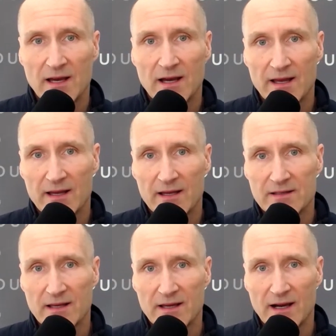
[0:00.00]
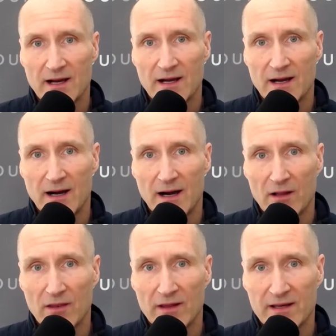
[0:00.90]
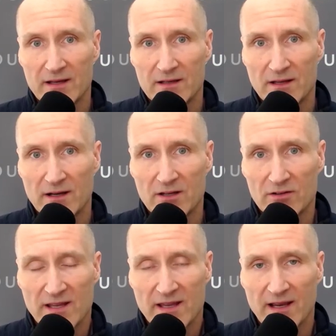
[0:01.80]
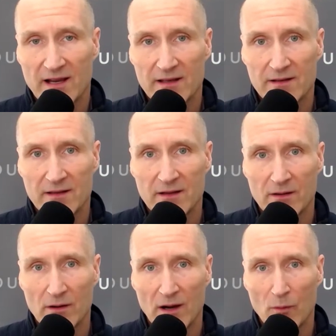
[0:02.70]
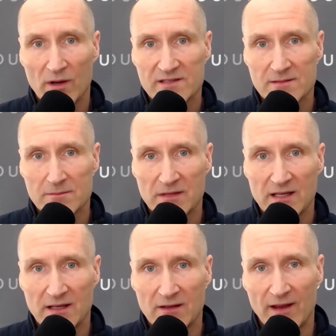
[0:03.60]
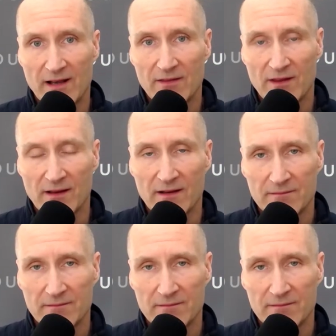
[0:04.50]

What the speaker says: And I'd like, Doug, your take on what does it mean, if anything?